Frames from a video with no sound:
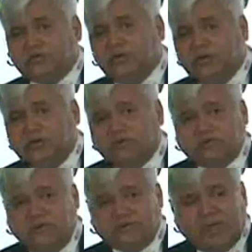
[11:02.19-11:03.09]
in
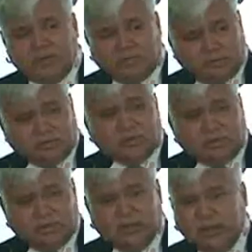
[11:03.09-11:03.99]
this cyber
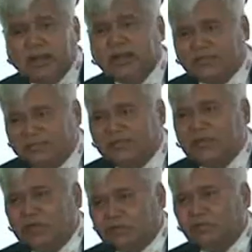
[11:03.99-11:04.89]
security area. I think
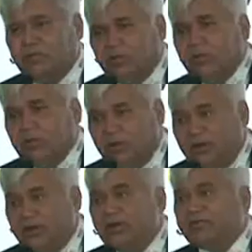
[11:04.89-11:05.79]
we need to
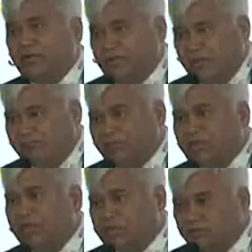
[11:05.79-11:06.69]
learn from them.
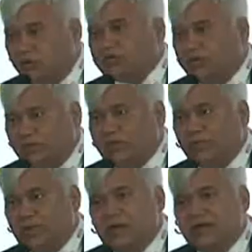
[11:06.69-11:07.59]
We need to also
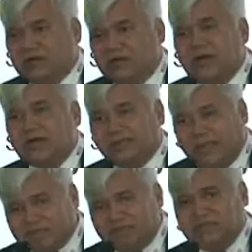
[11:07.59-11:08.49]
develop our internal
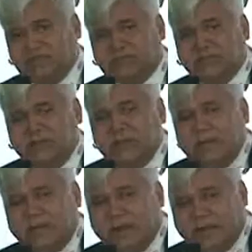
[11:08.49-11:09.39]
capacities.
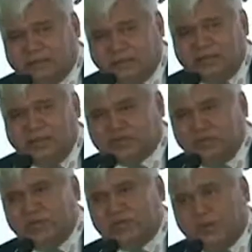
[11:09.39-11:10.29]
And I think there
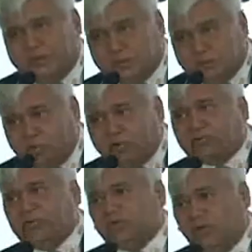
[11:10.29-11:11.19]
should be some
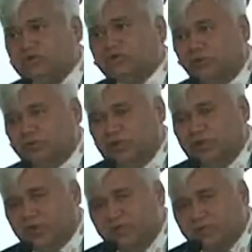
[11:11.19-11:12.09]
courses also,
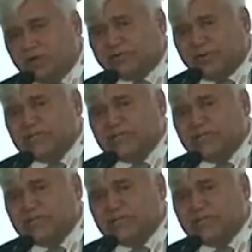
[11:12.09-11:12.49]
the computer